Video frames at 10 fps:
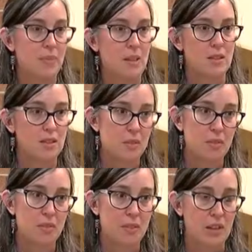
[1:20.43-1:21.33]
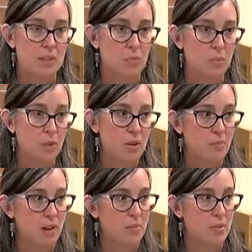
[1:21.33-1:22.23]
In Somerville, that's
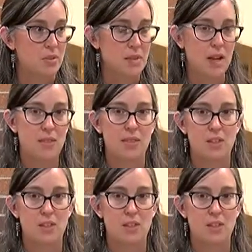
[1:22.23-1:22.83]
1.5%.